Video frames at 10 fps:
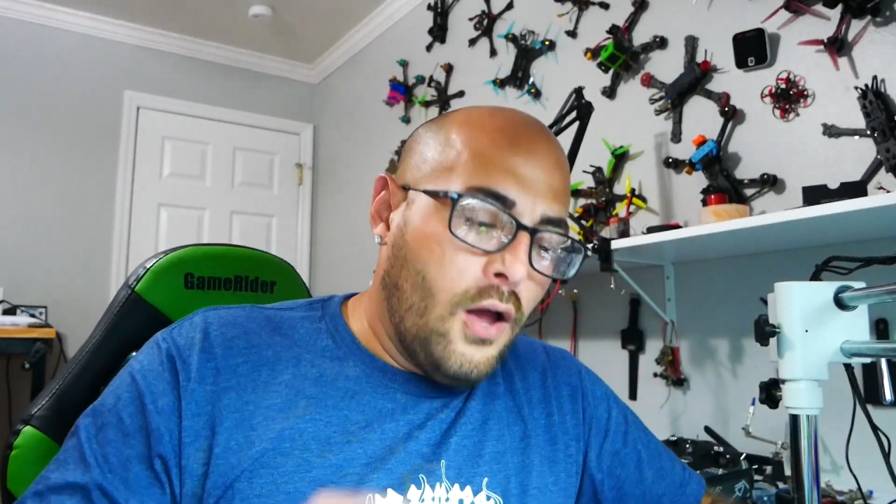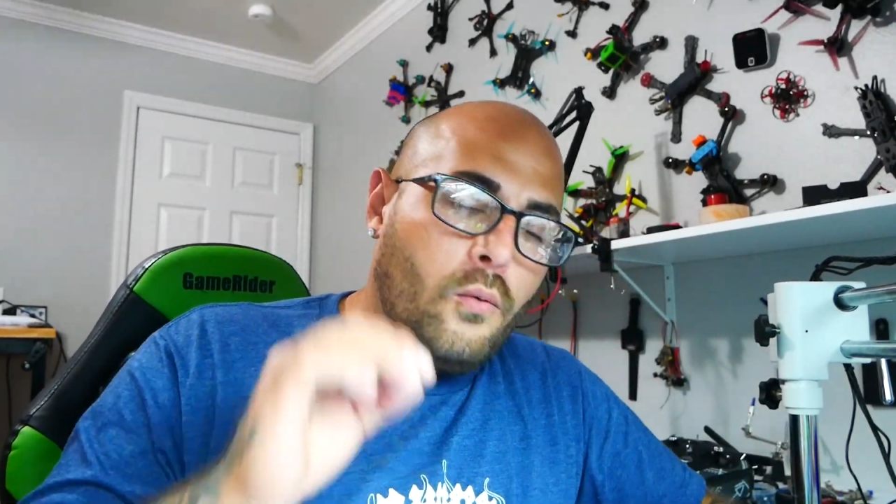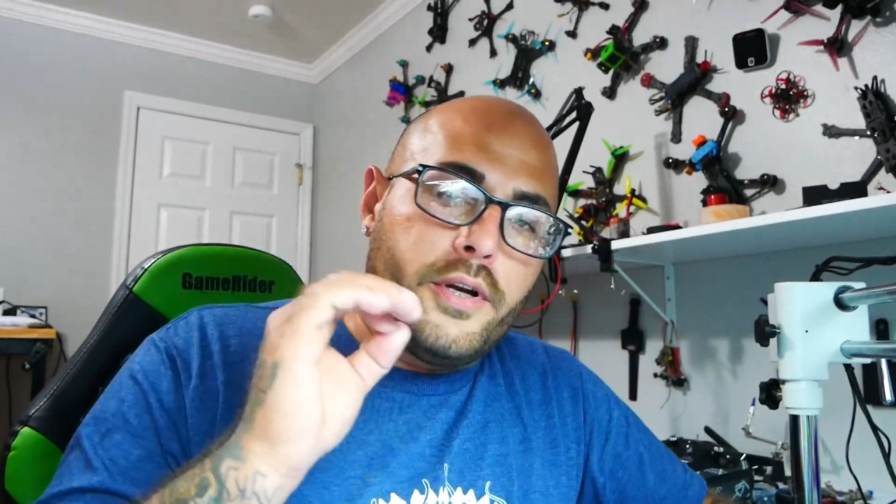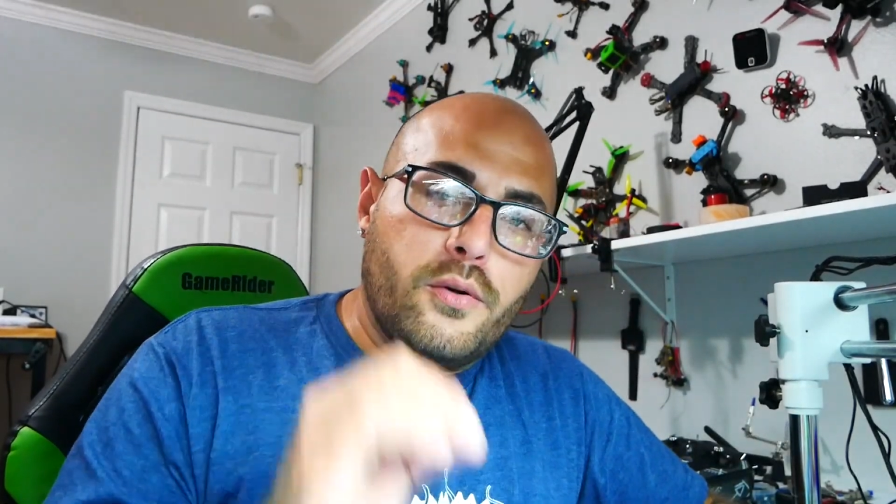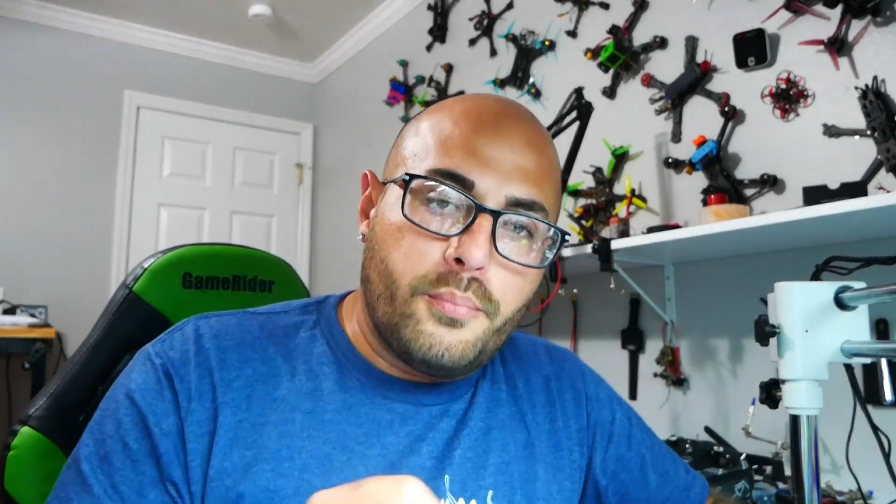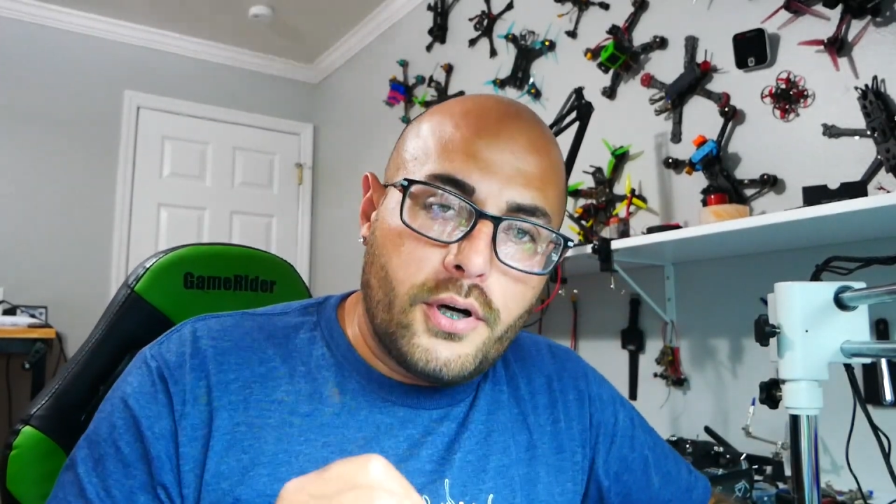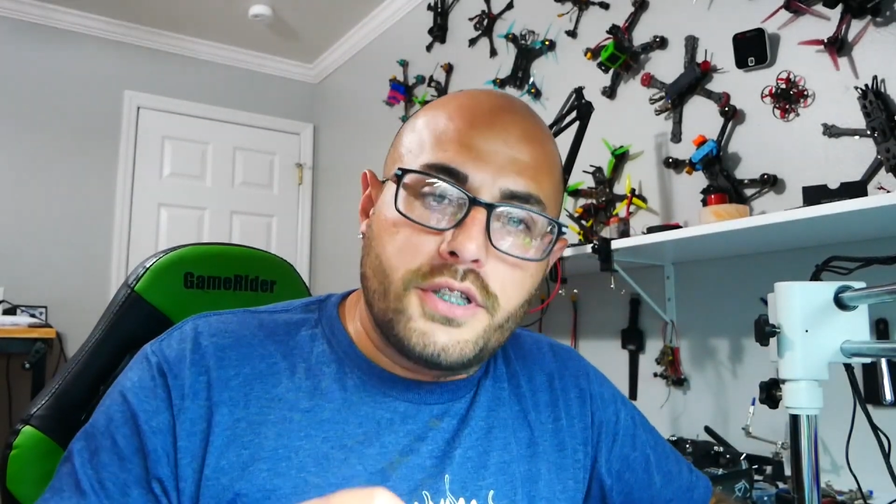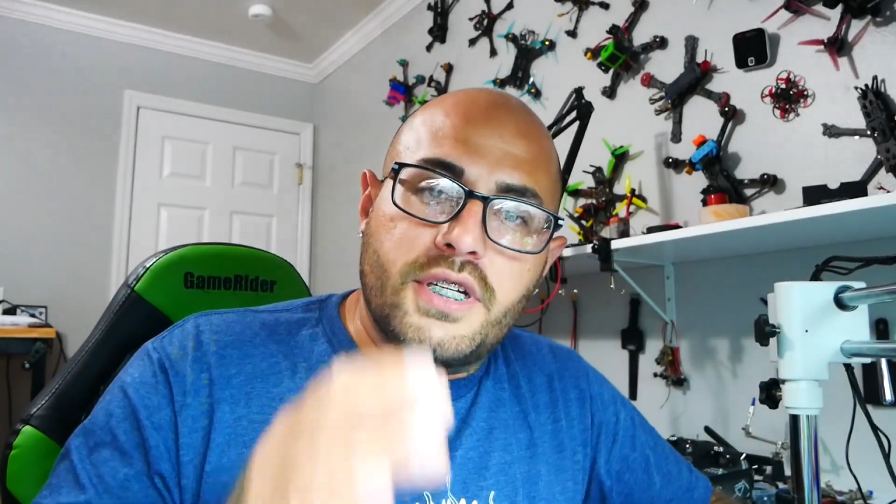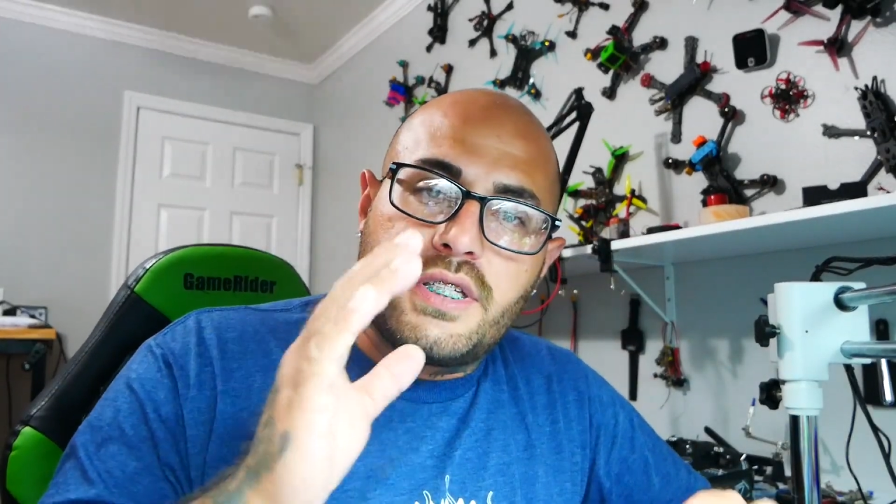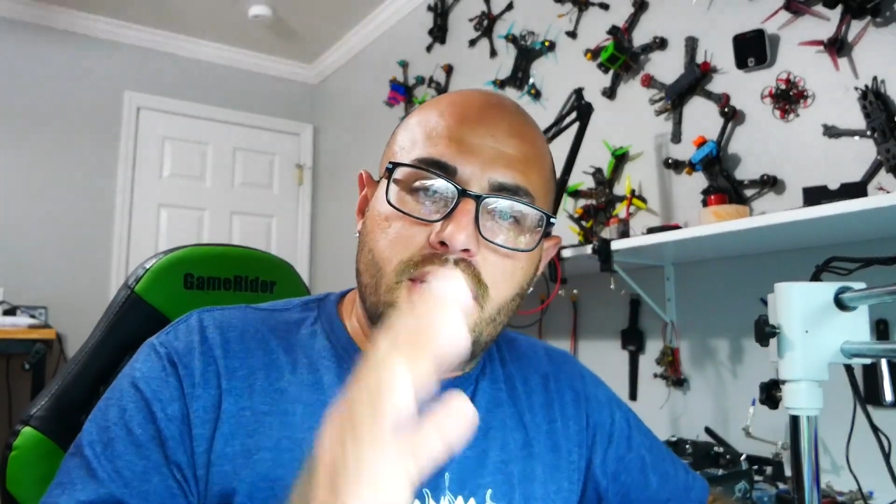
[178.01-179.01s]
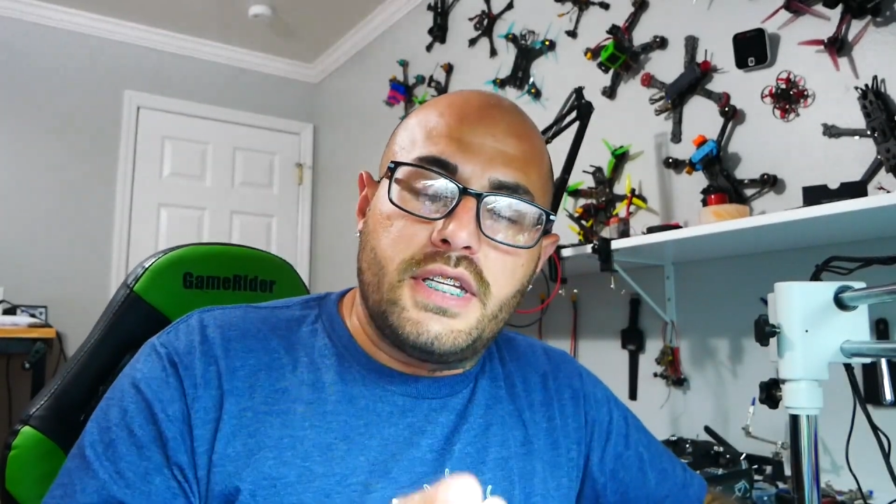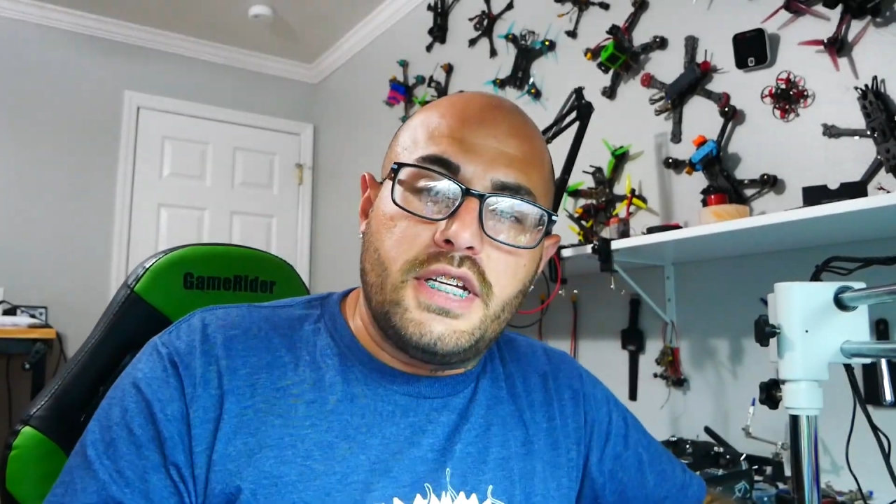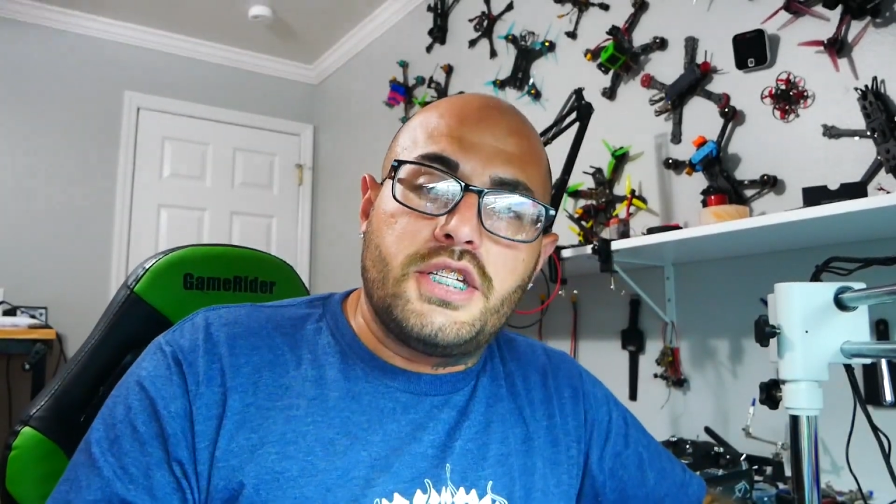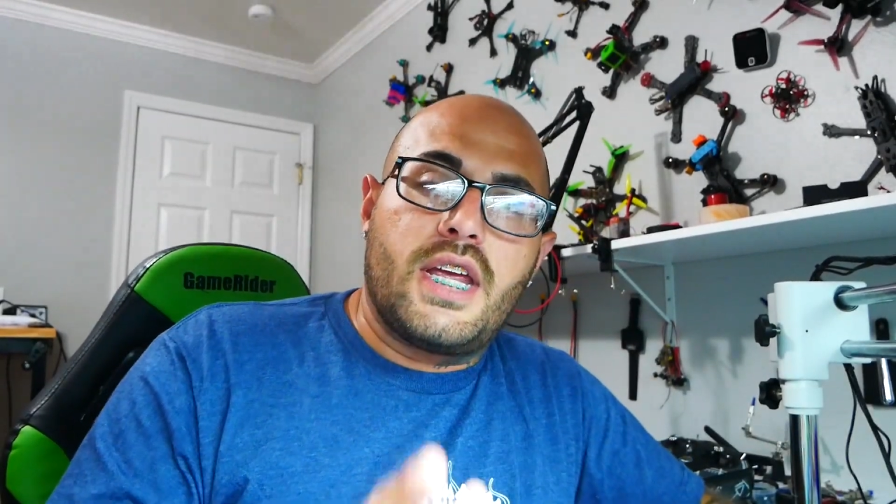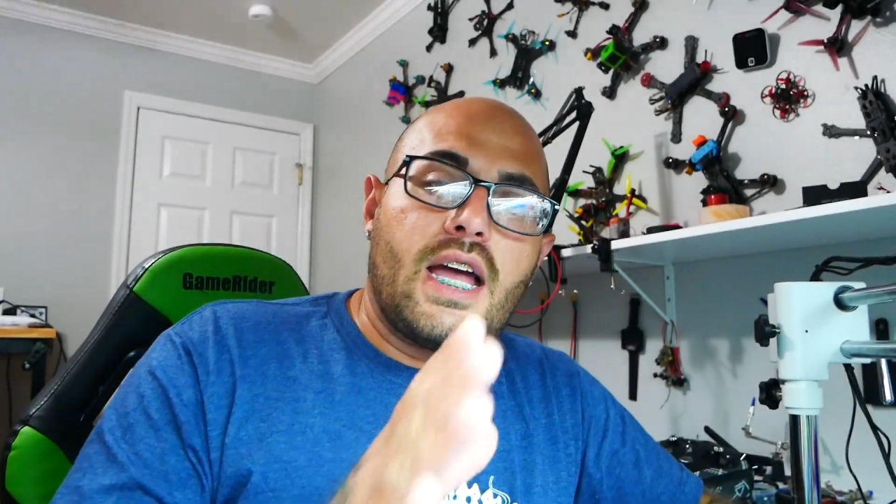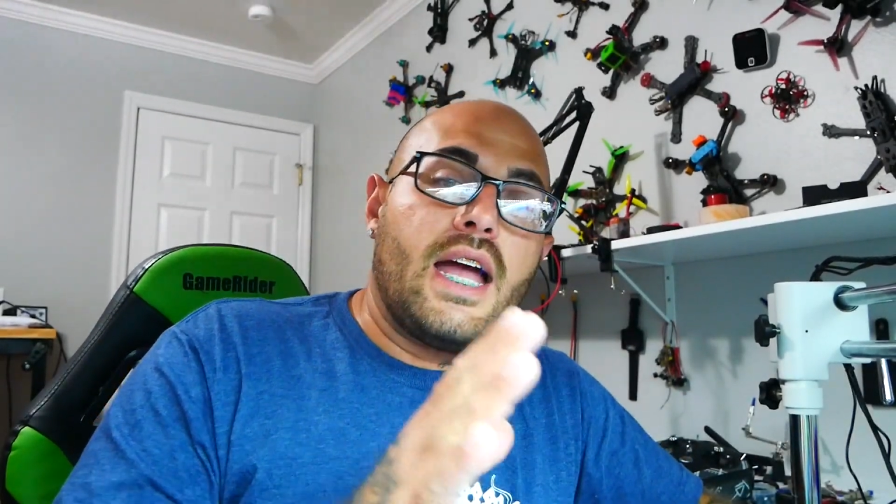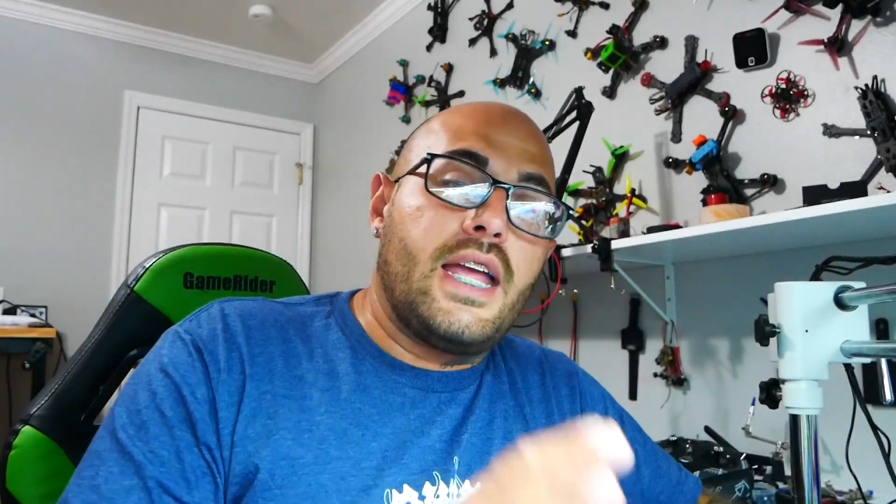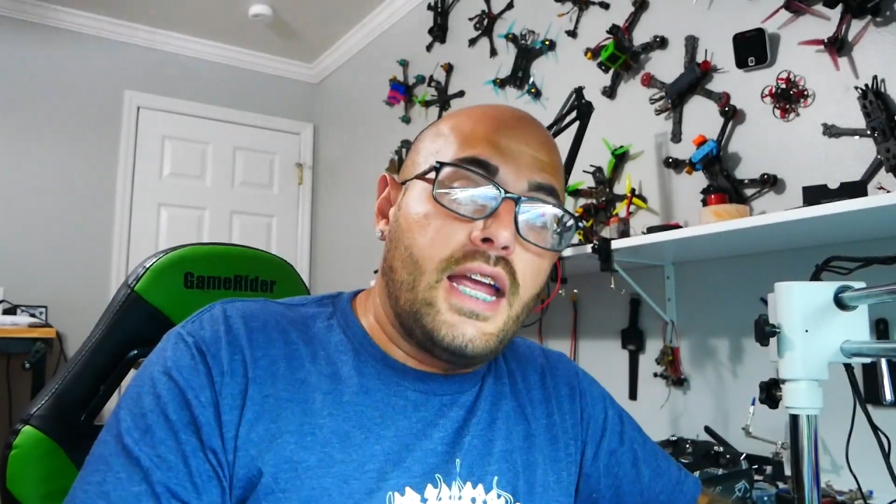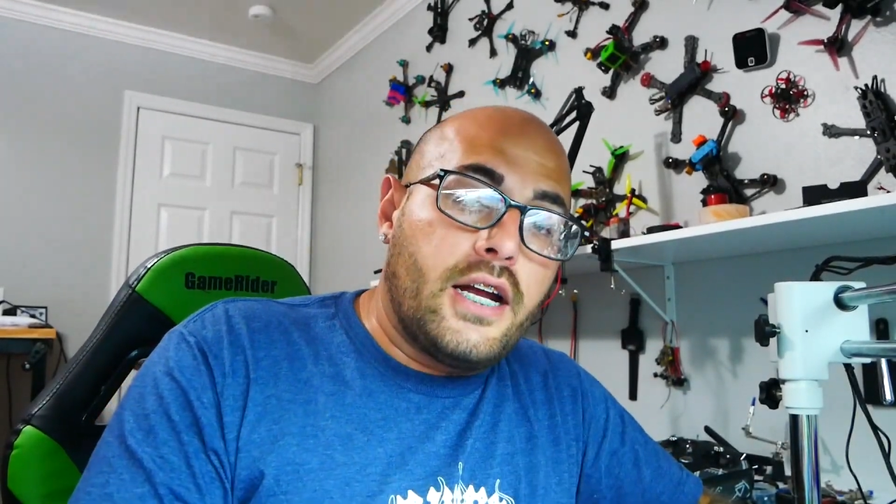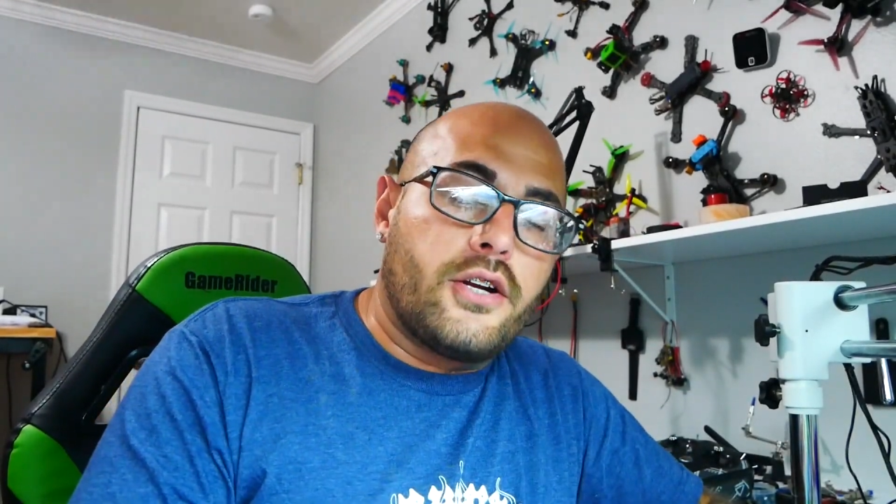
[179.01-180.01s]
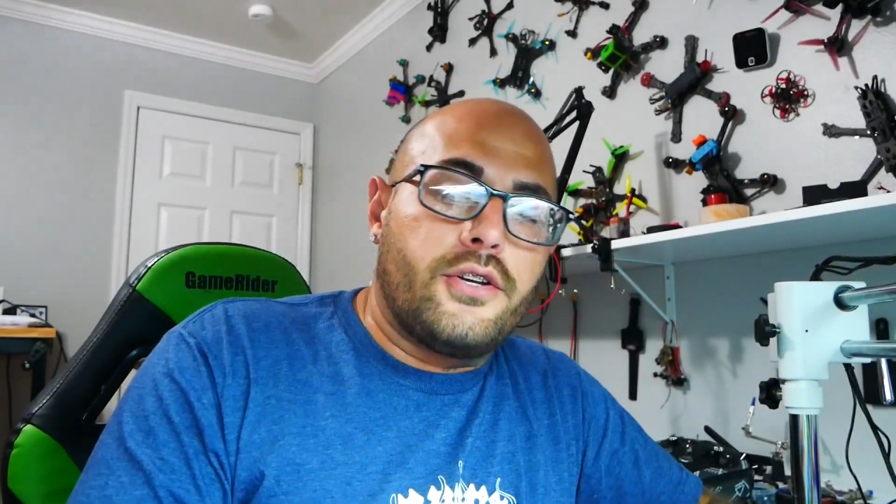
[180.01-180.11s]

When you purchase the DJI Air